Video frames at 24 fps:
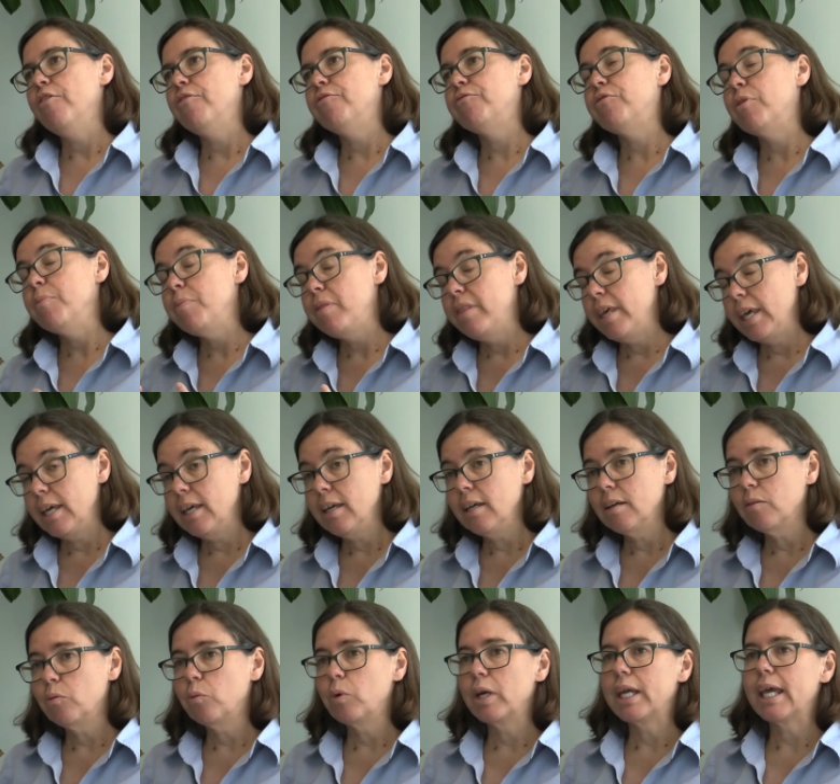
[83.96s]
From
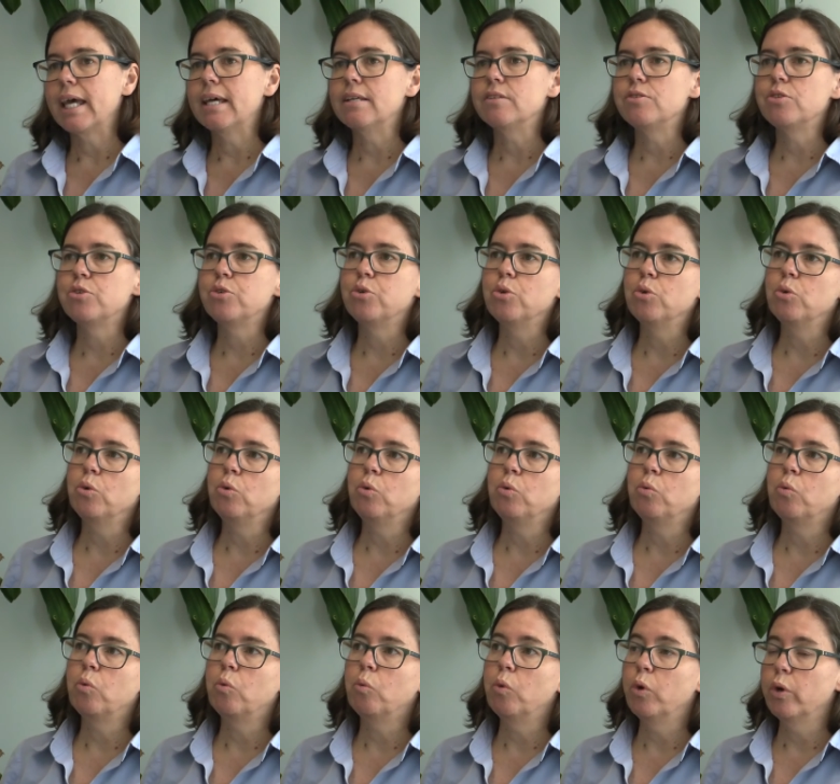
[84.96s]
there, we had
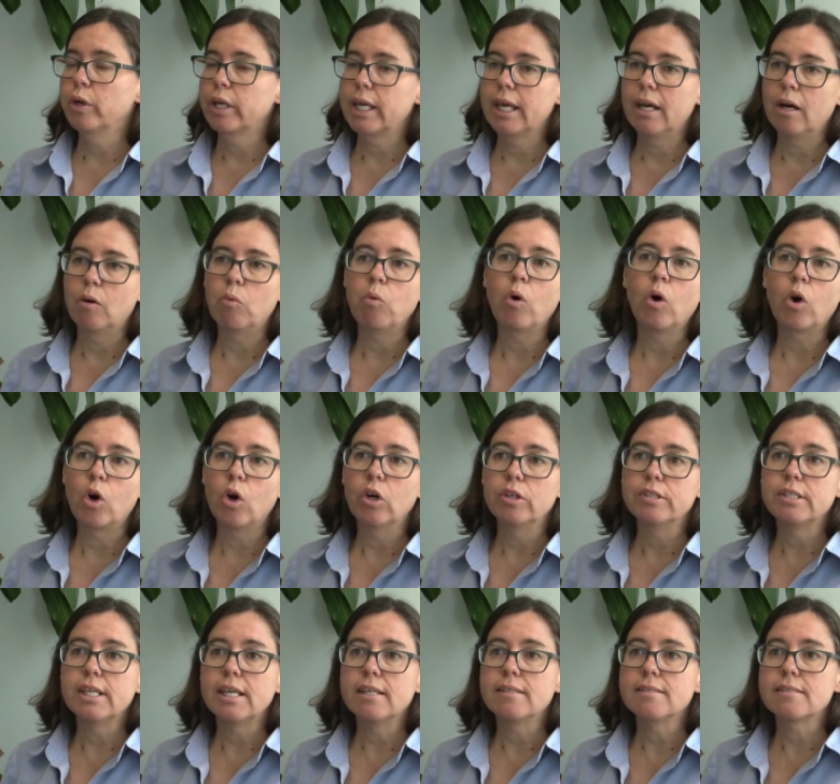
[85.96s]
to work out what
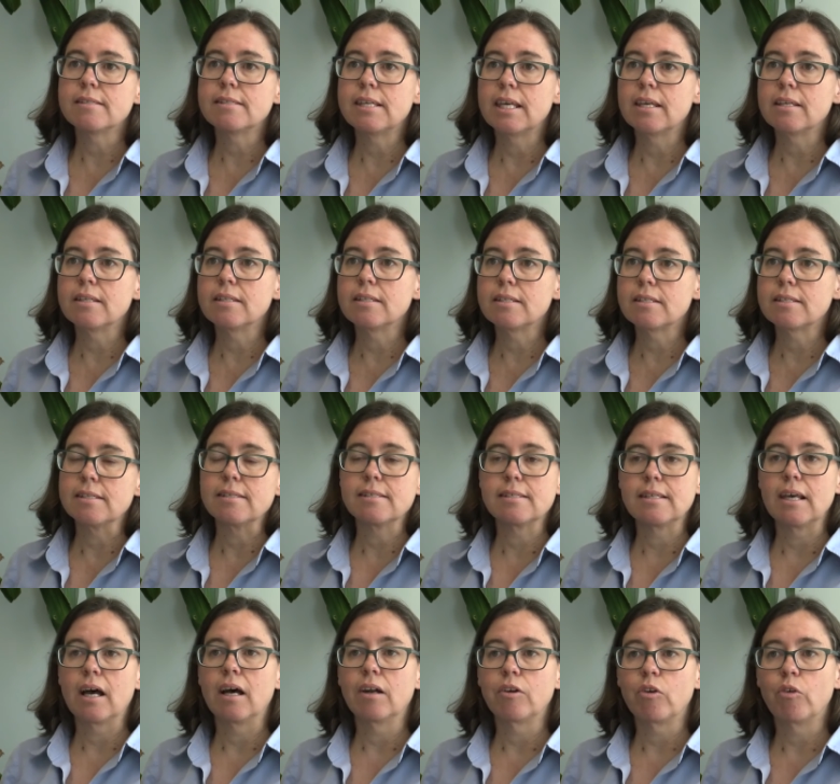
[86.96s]
content to
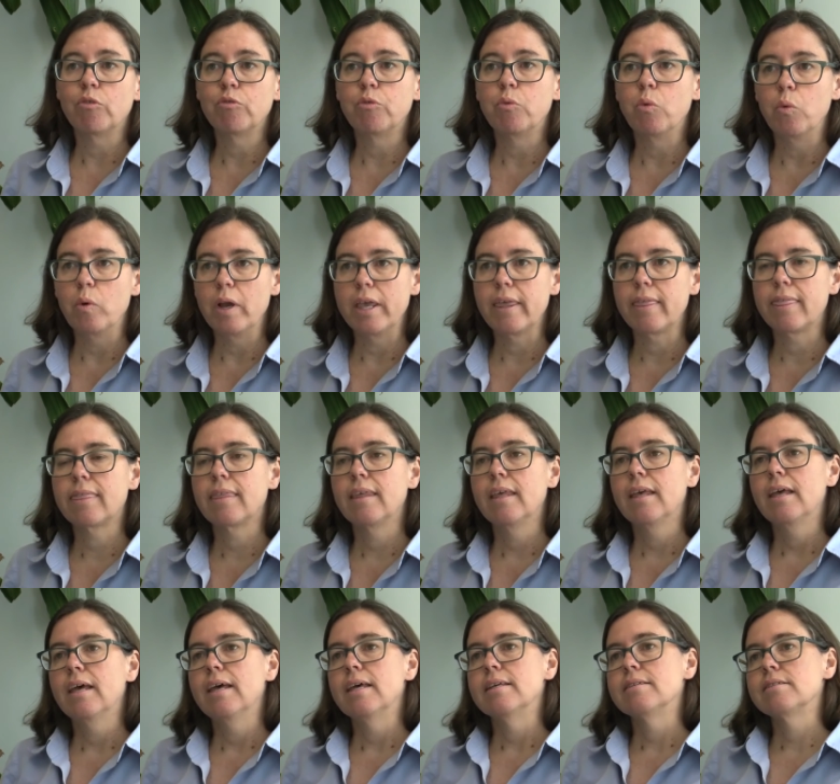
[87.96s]
start off with.
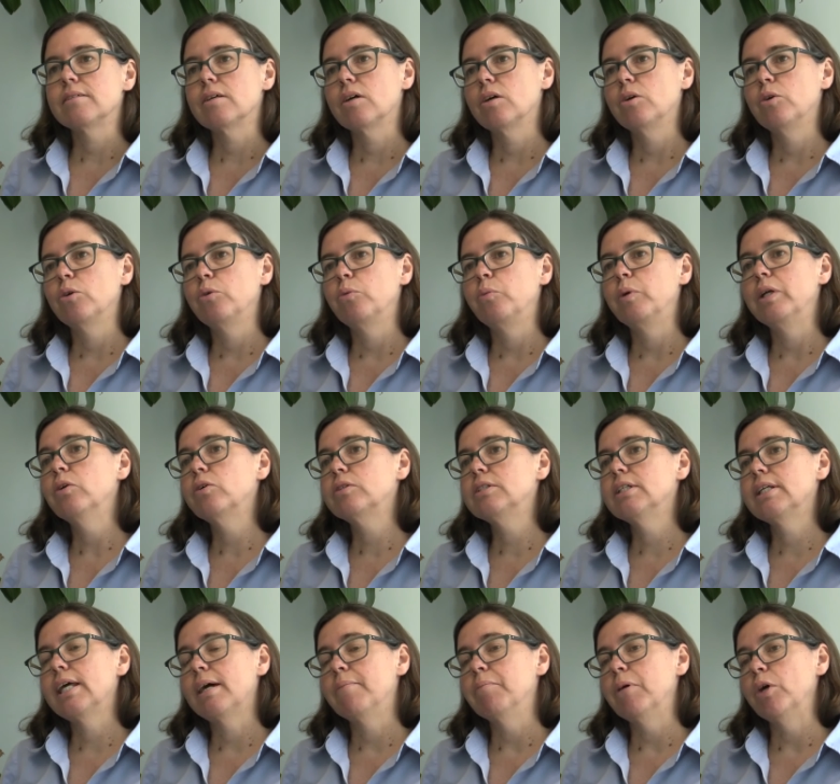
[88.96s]
So we looked
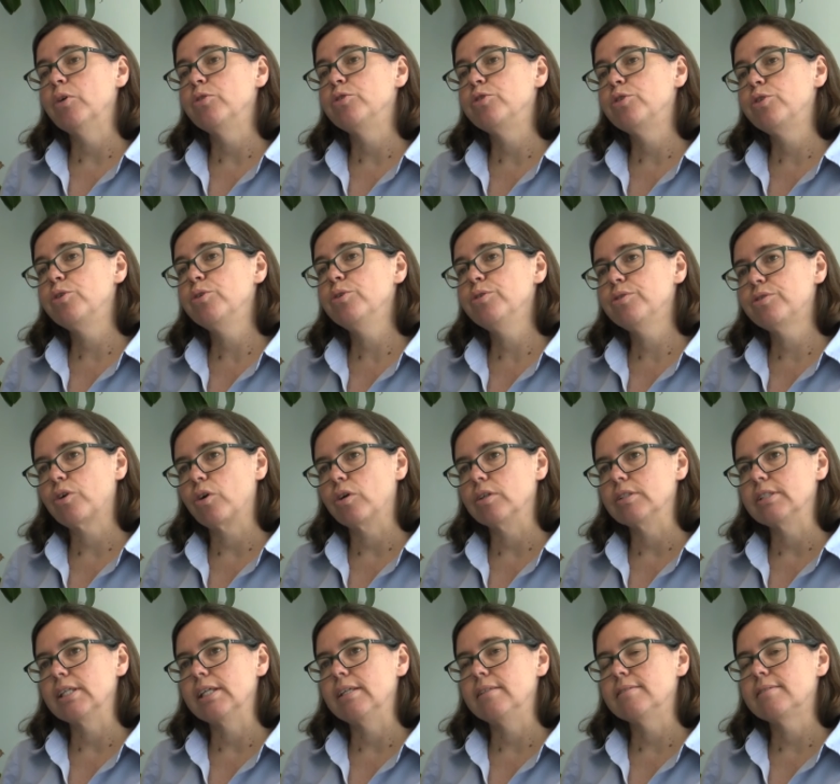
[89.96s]
at our most used
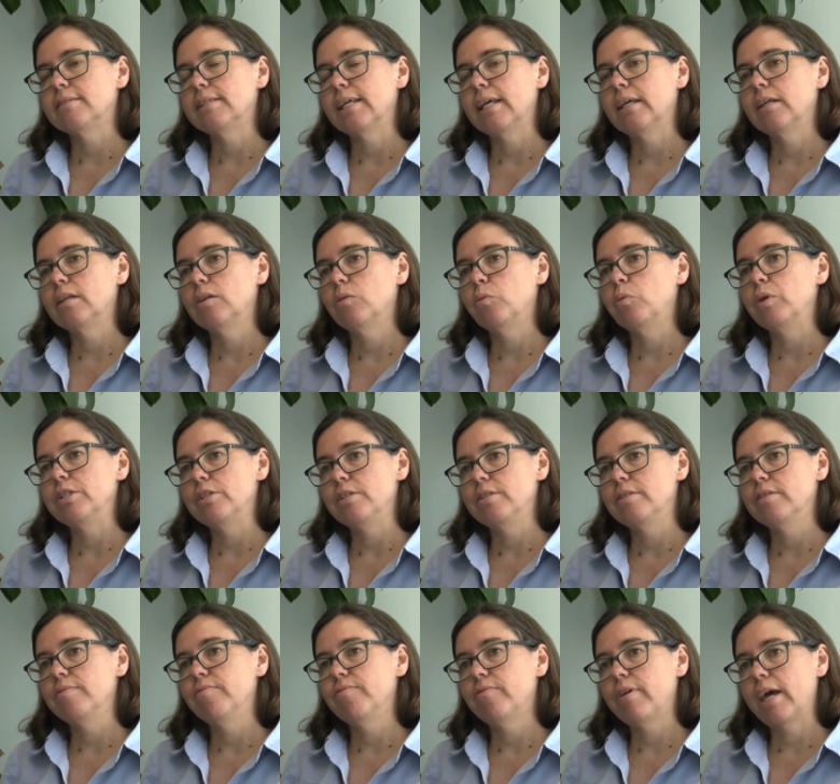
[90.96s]
content set, which
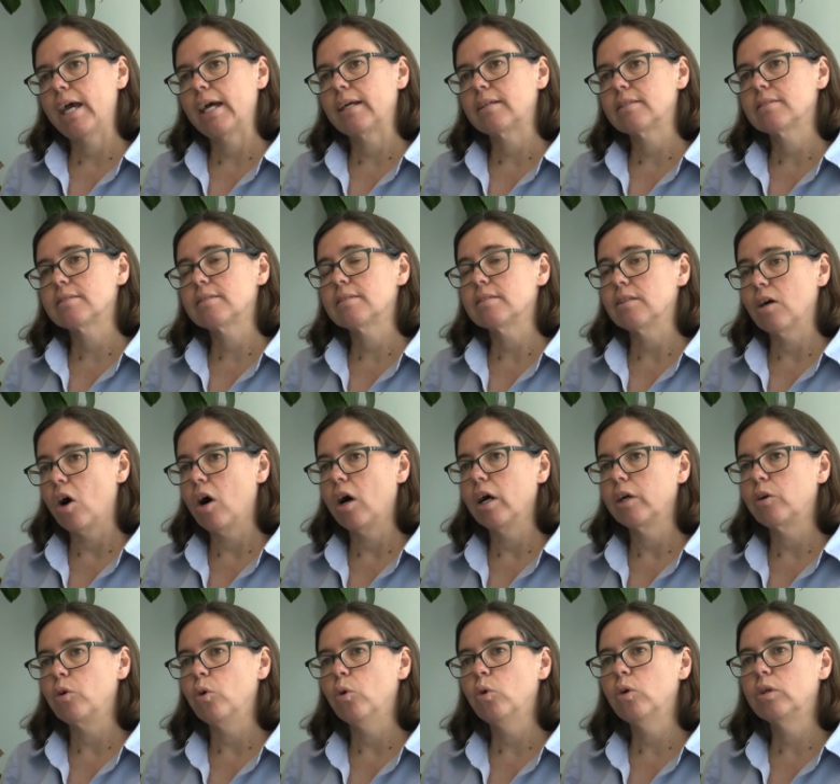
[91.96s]
is in fact the
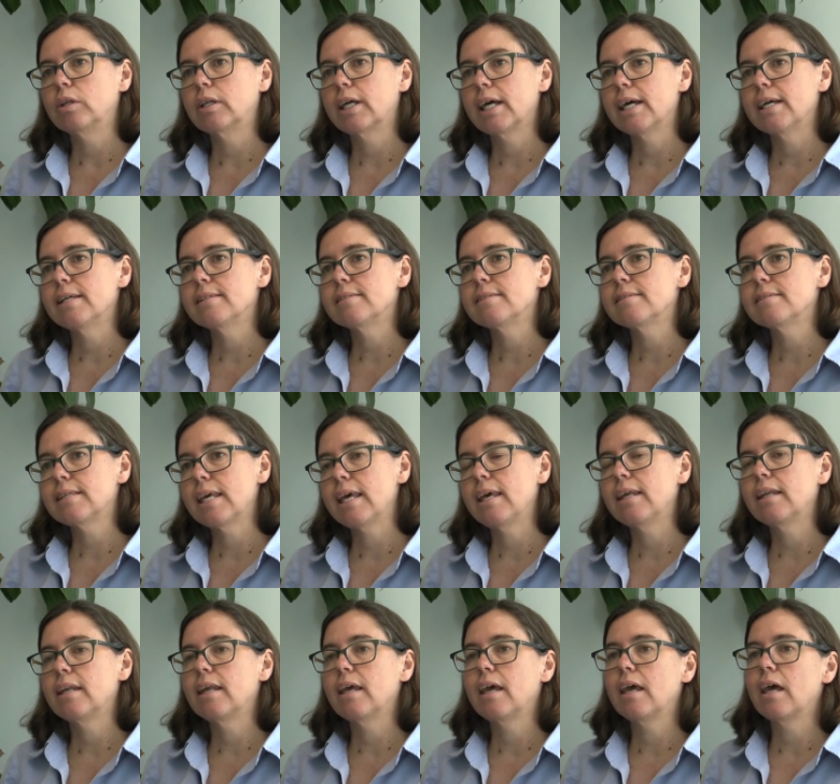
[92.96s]
High Court case
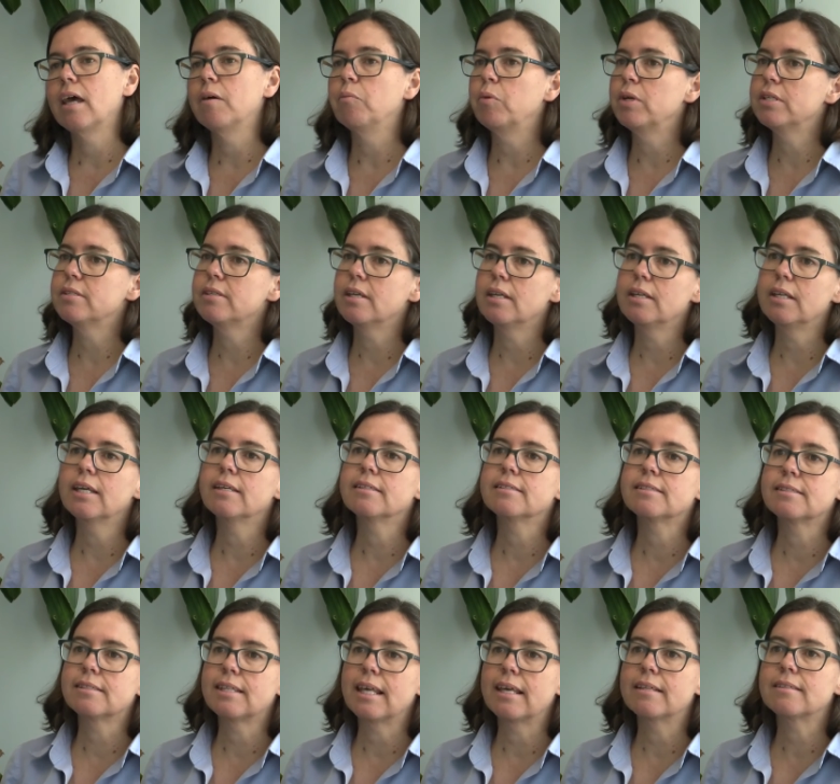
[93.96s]
set, and we said,
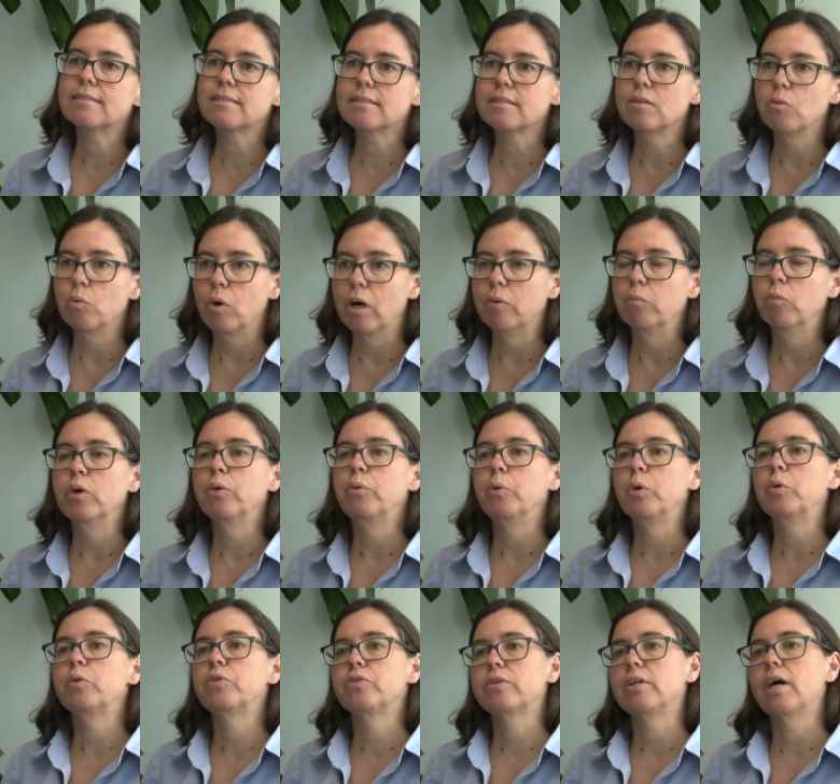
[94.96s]
yes, that's the one we
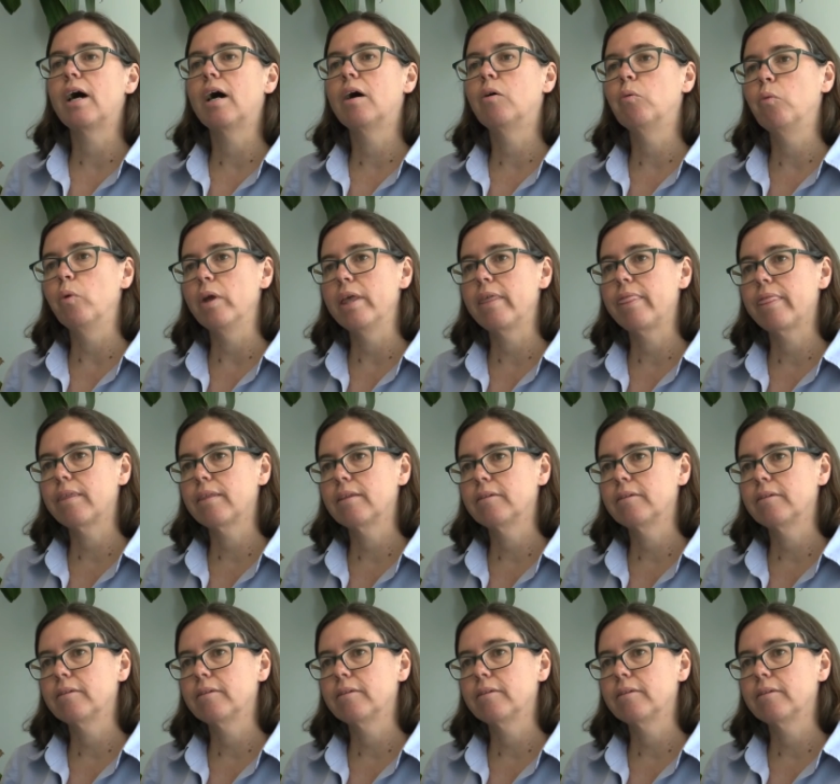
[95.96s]
will start with.